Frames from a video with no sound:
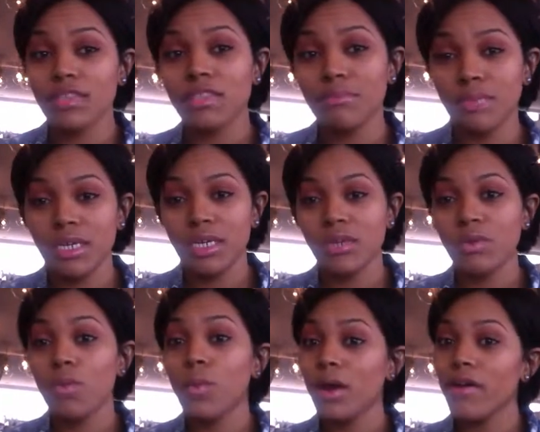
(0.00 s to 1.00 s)
to be
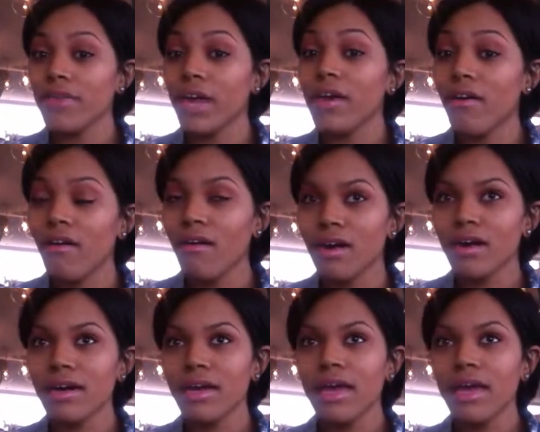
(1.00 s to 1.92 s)
where they are.